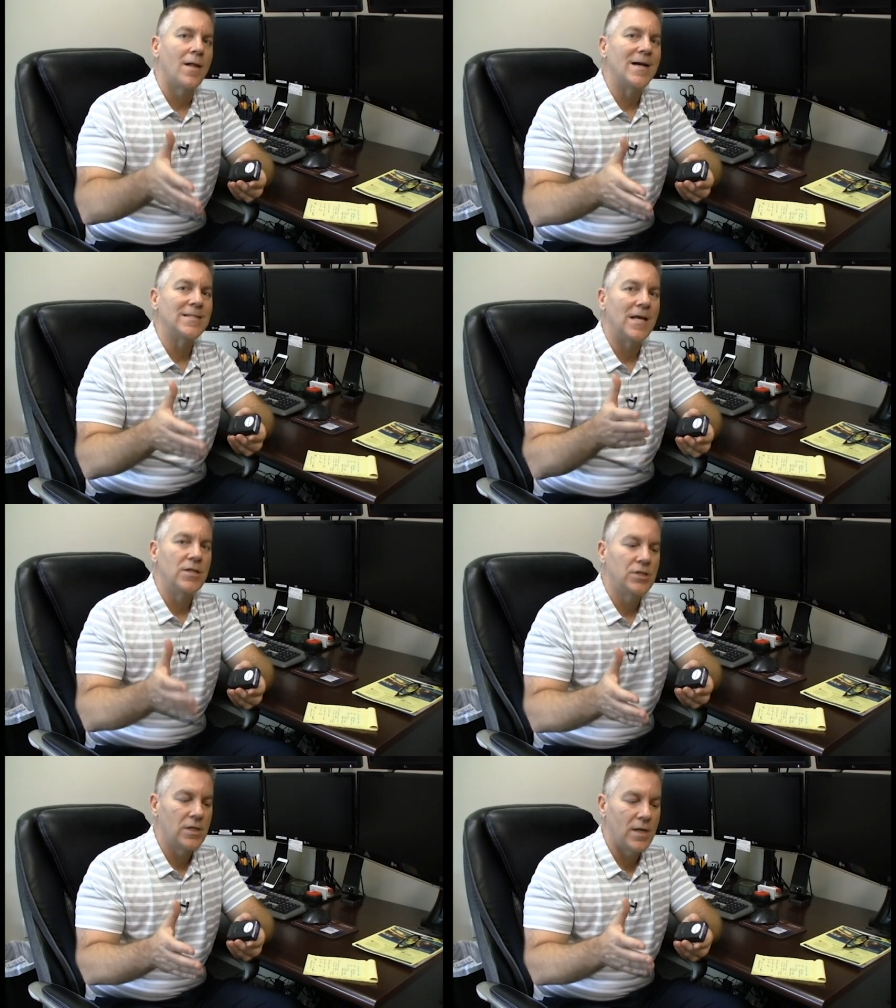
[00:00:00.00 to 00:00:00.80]
as
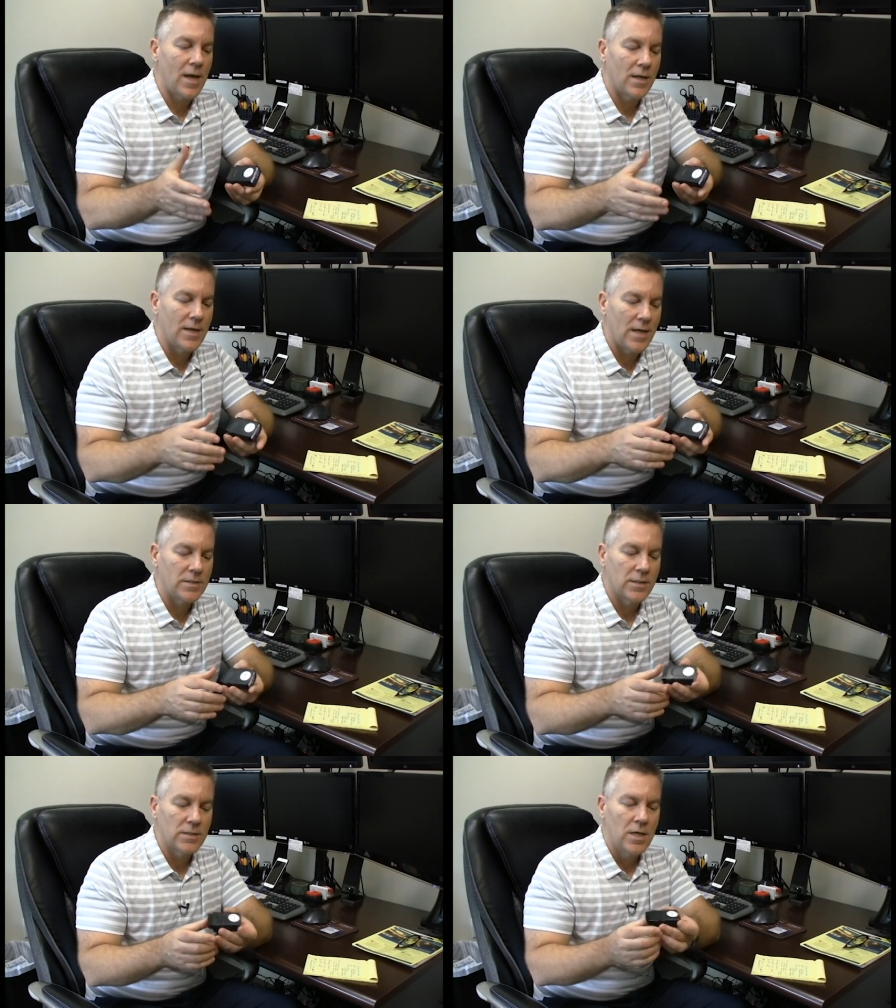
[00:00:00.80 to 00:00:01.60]
engine
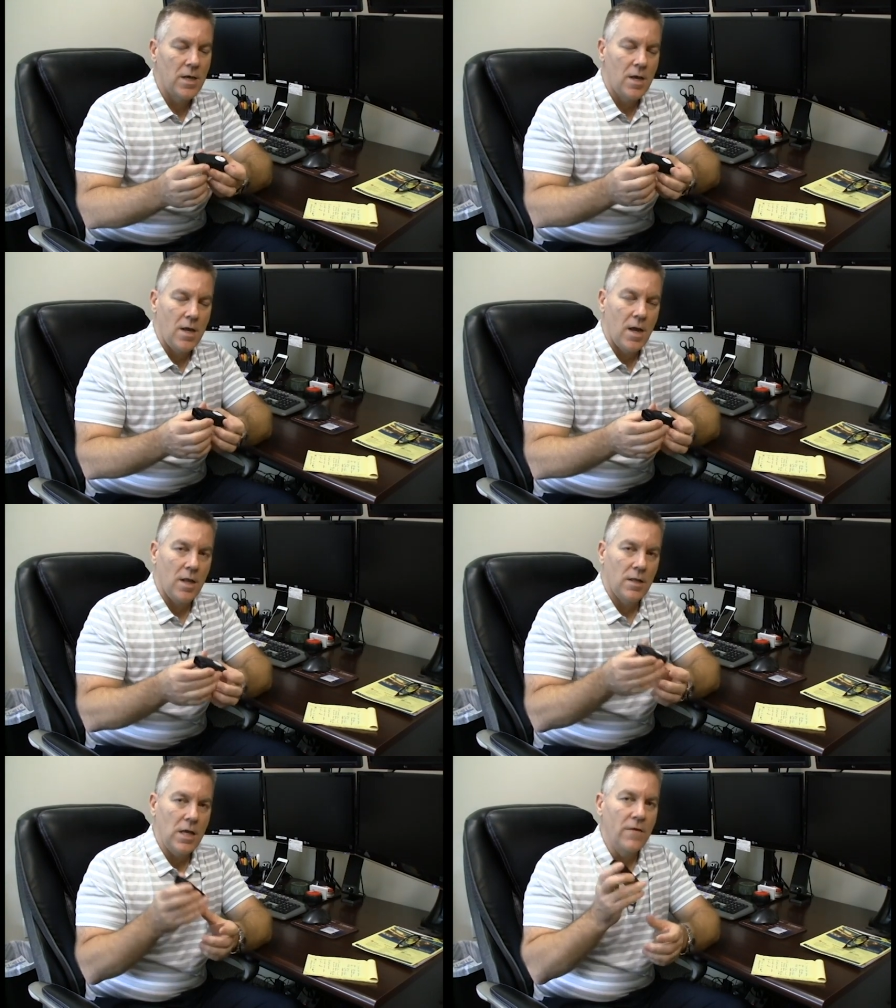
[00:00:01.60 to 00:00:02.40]
diagnostics.
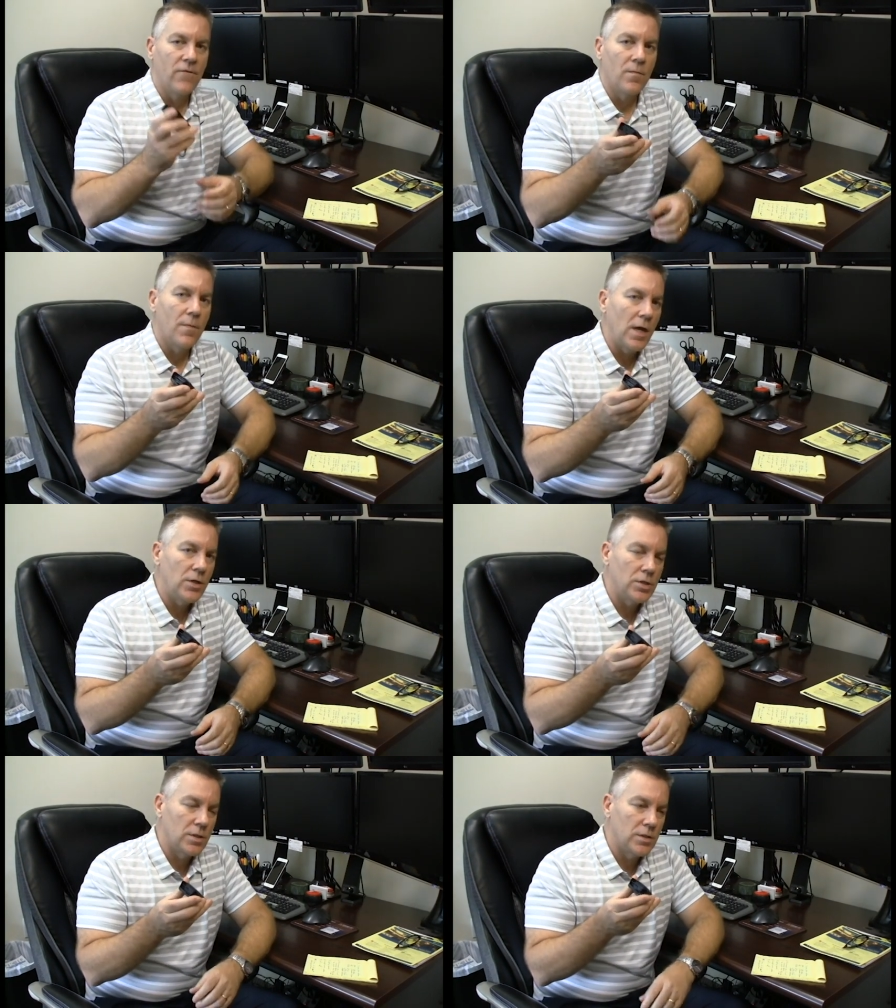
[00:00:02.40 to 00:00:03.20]
And the
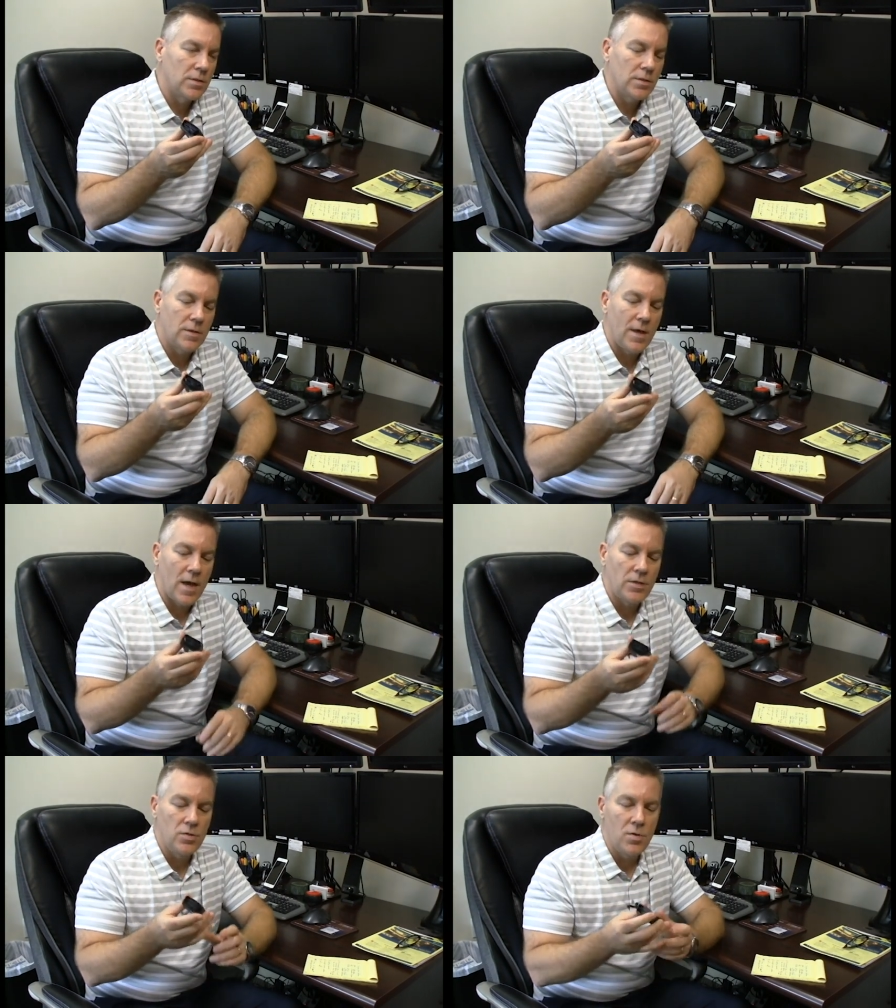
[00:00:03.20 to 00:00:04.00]
information
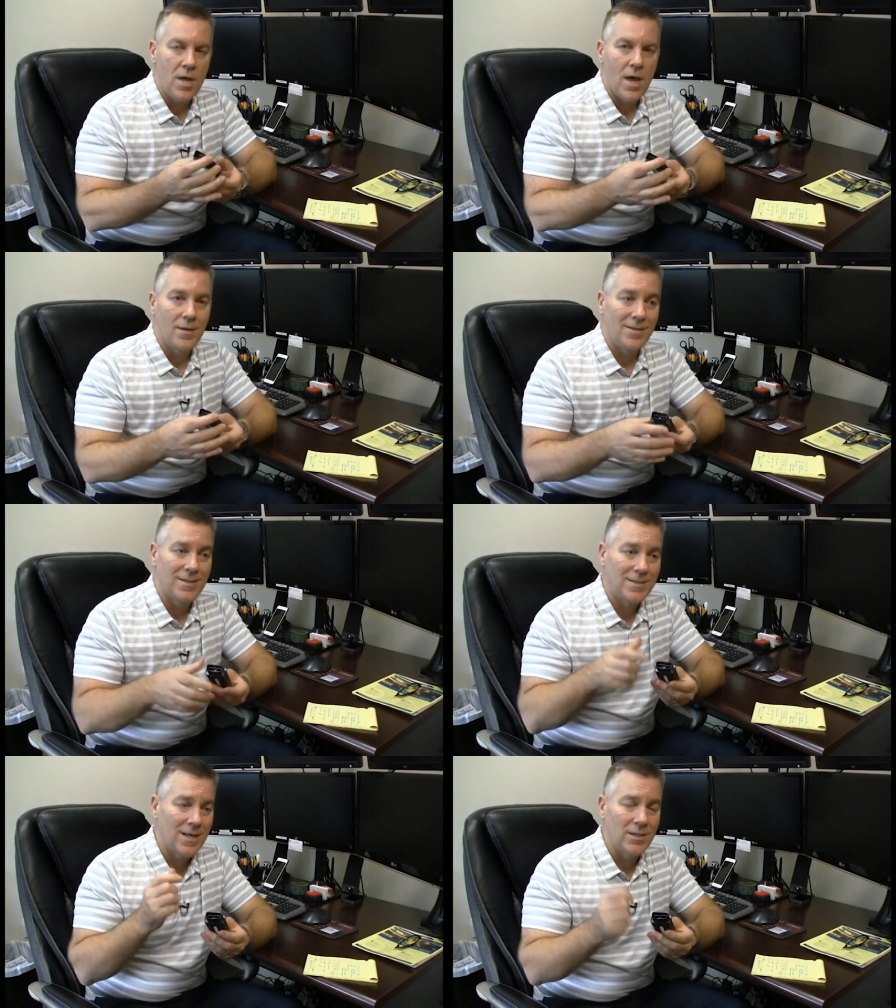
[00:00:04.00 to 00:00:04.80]
that you get is
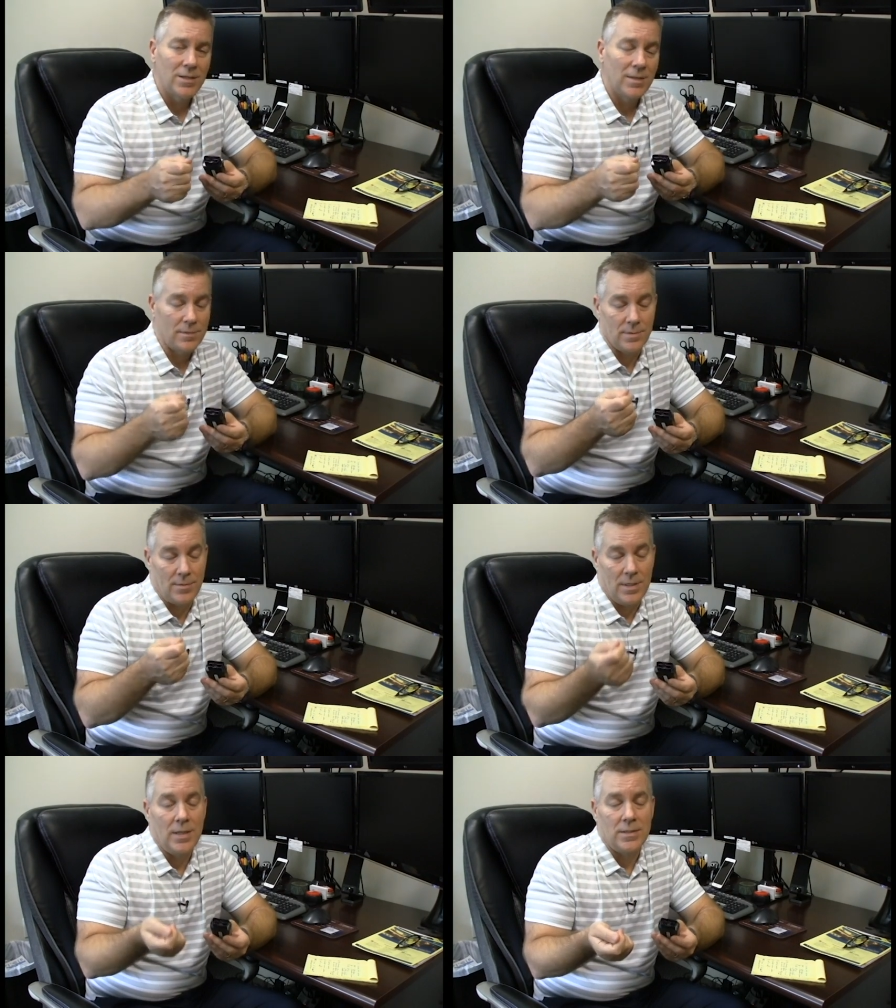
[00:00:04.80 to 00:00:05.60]
essentially,
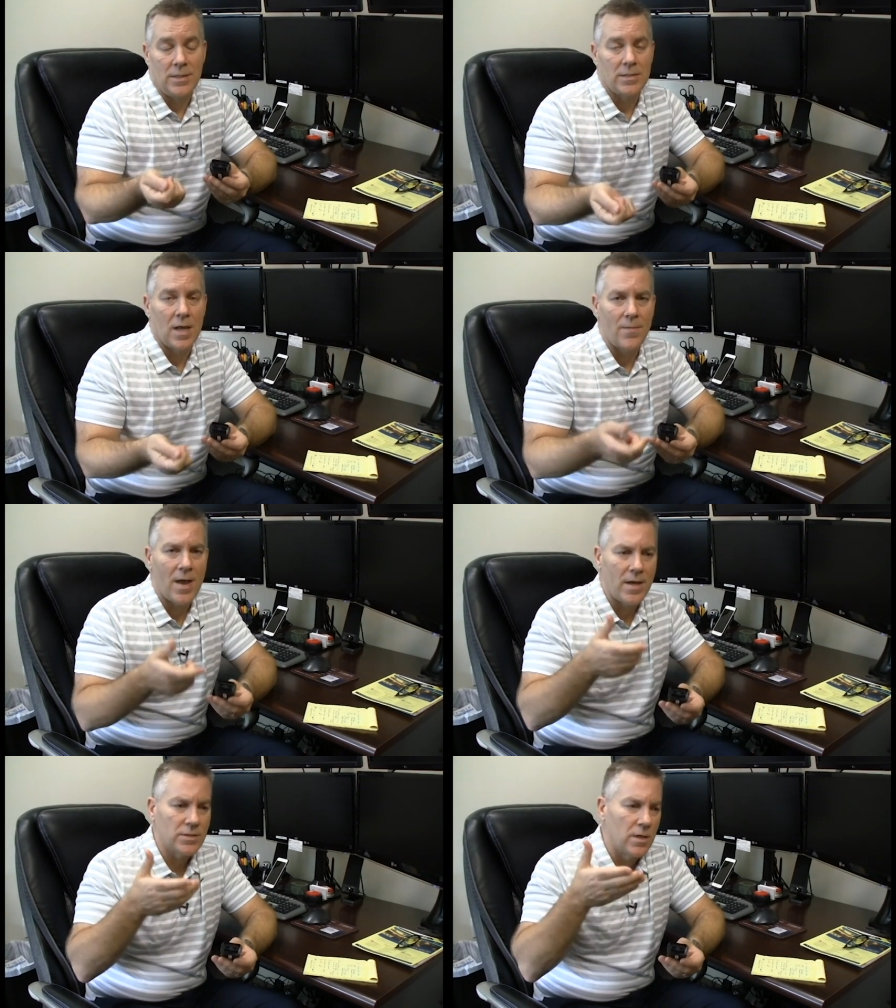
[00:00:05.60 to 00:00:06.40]
it is the same
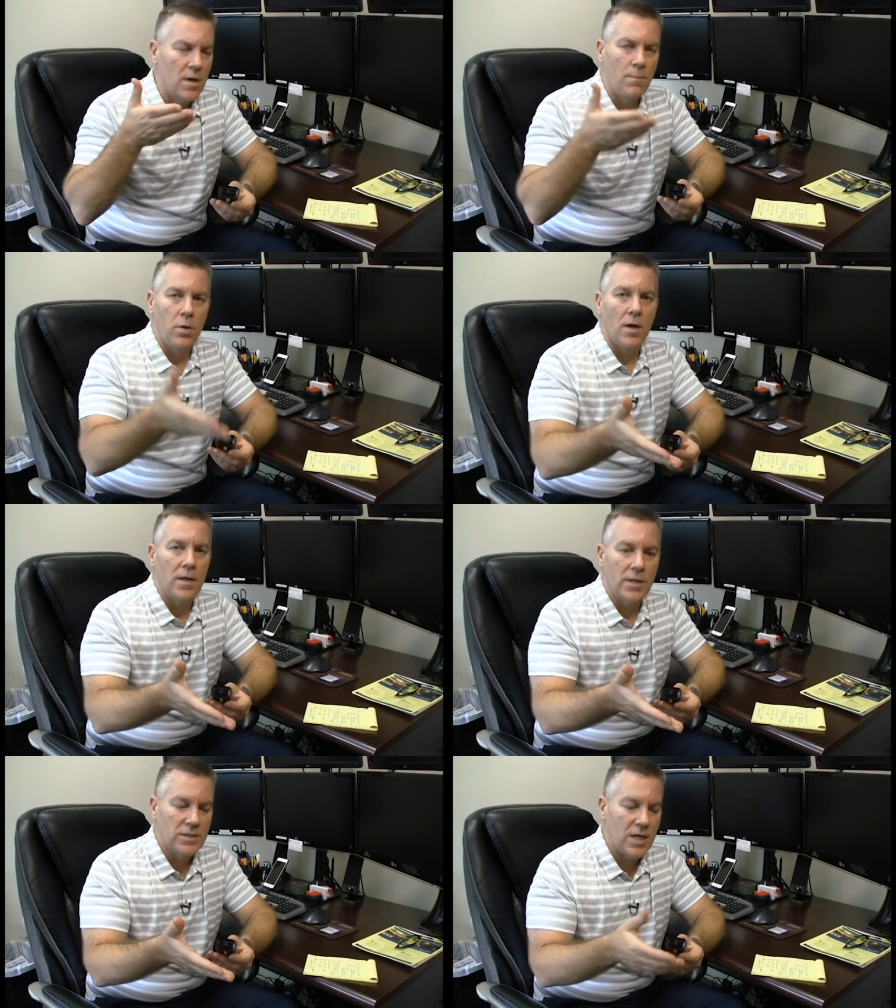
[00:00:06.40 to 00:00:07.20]
as
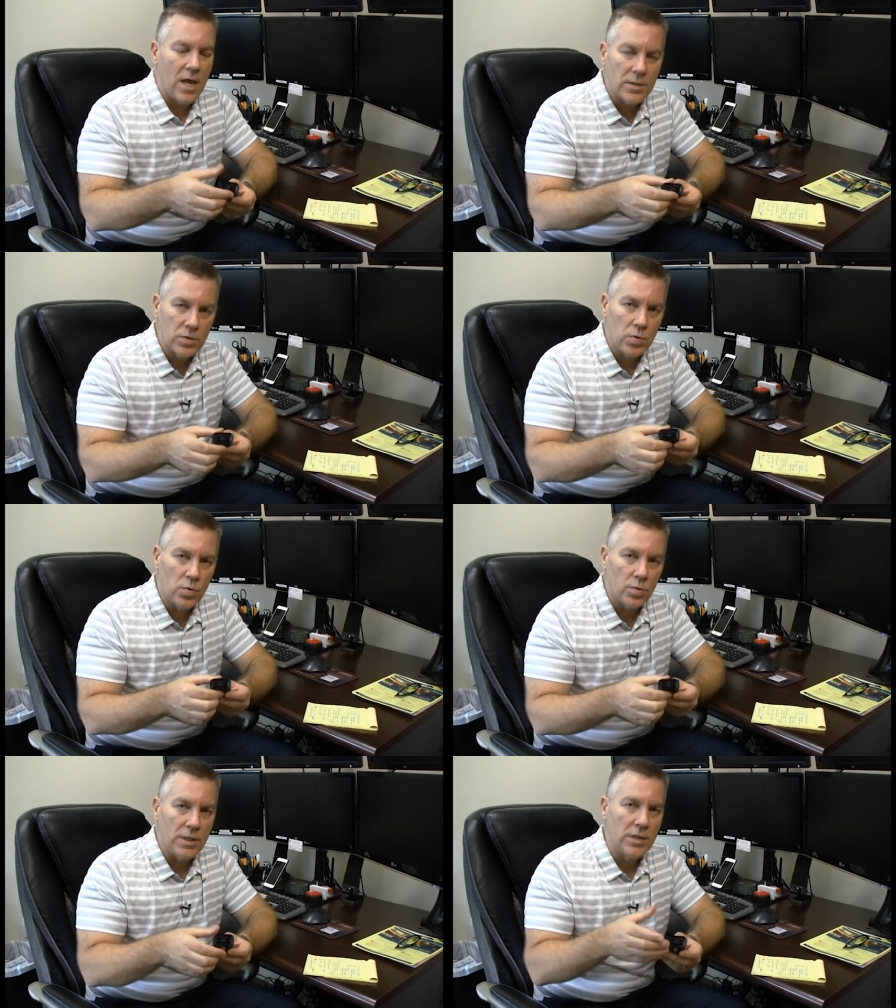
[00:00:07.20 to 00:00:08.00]
plugging a scan
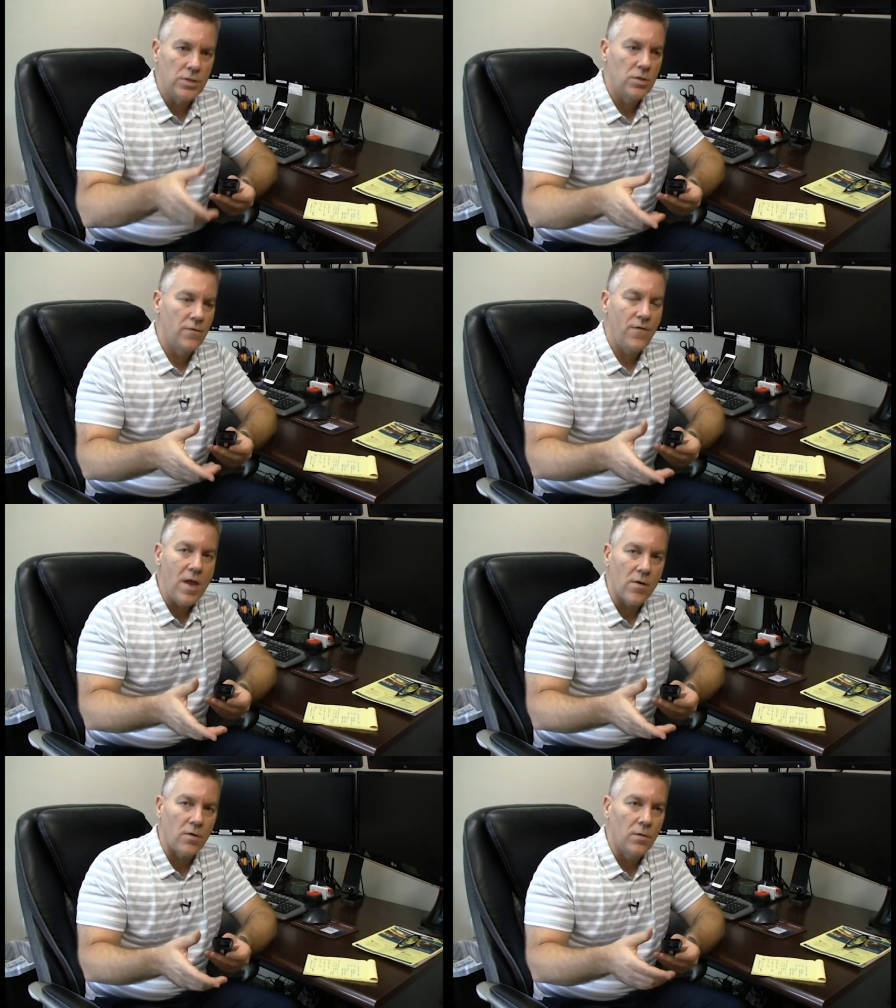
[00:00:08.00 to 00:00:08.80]
tool into the
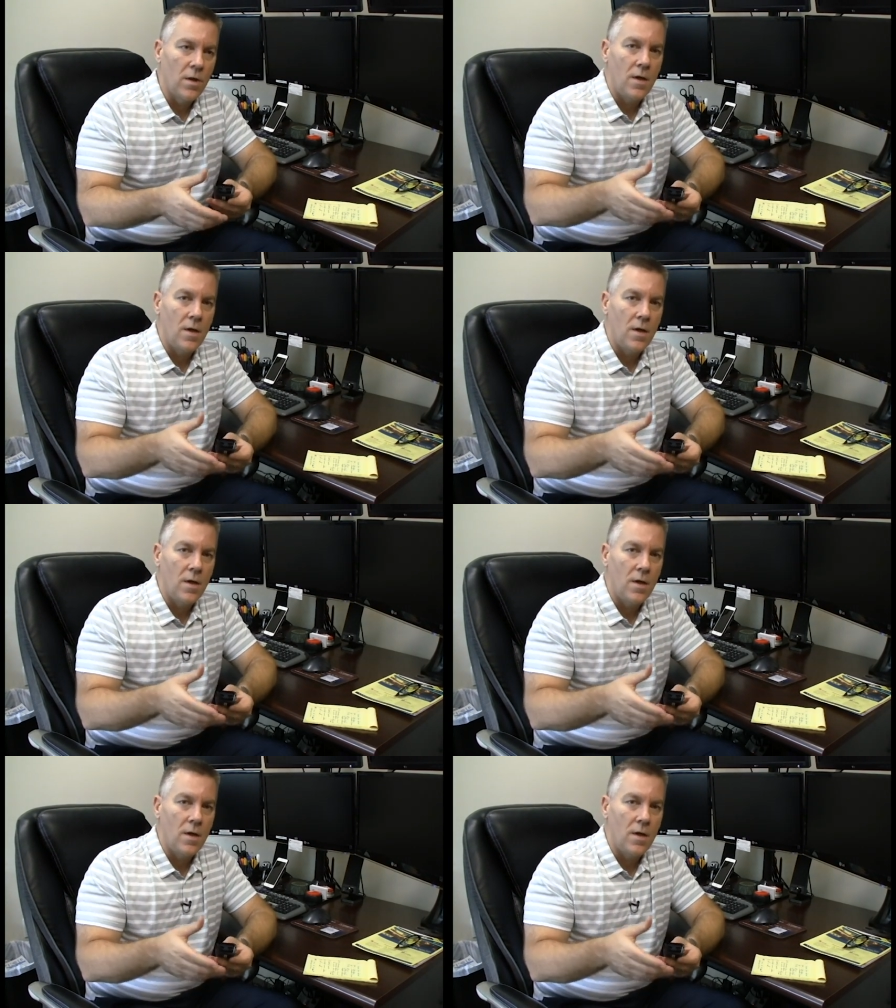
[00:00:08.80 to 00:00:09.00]
vehicle,